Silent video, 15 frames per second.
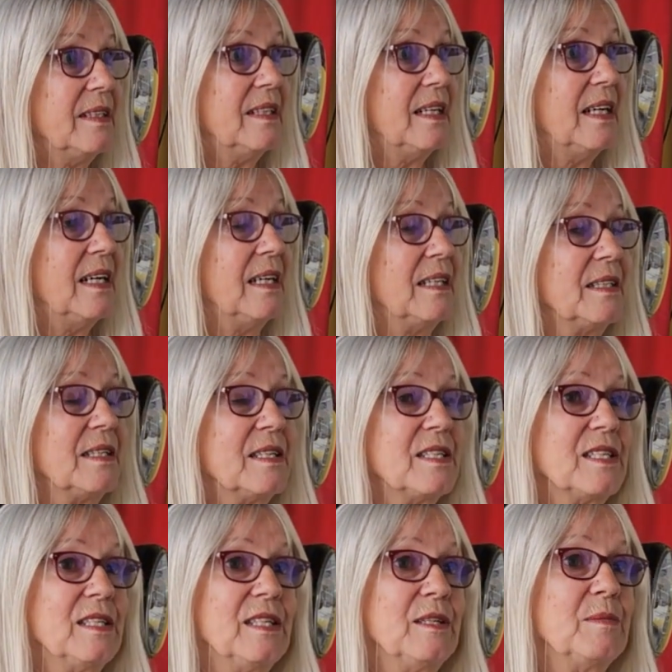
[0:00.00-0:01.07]

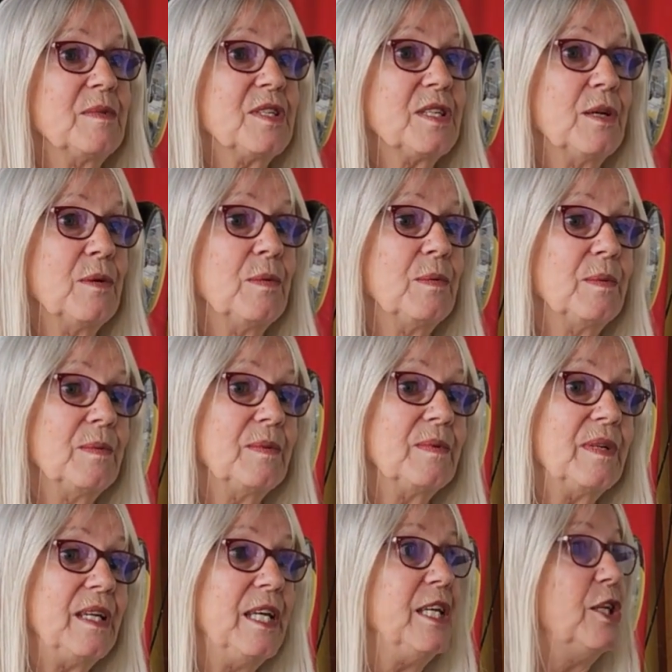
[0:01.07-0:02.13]
and so
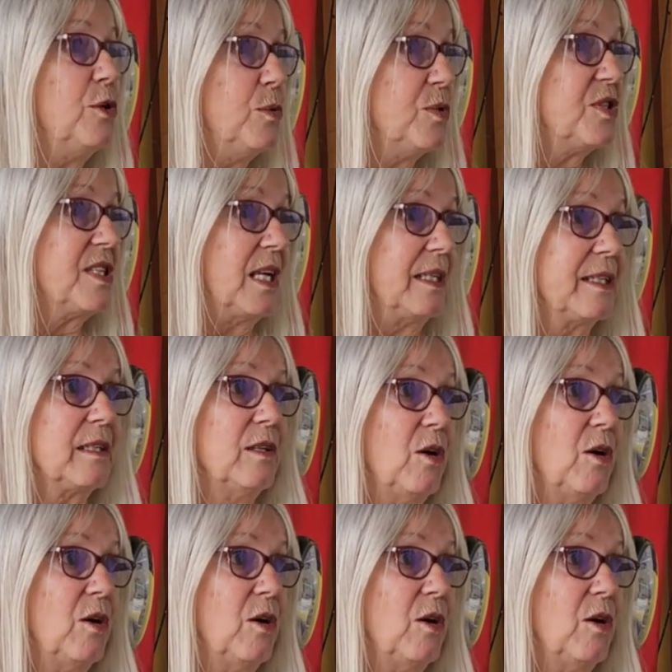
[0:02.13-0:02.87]
he used that little